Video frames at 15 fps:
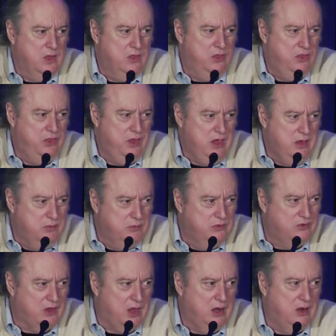
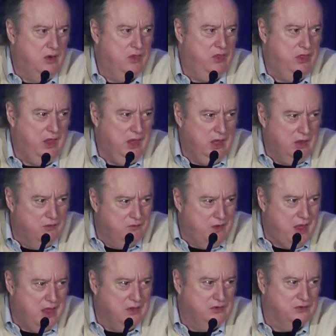themes and th
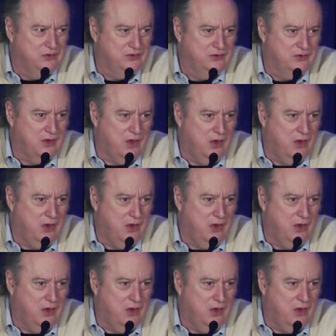events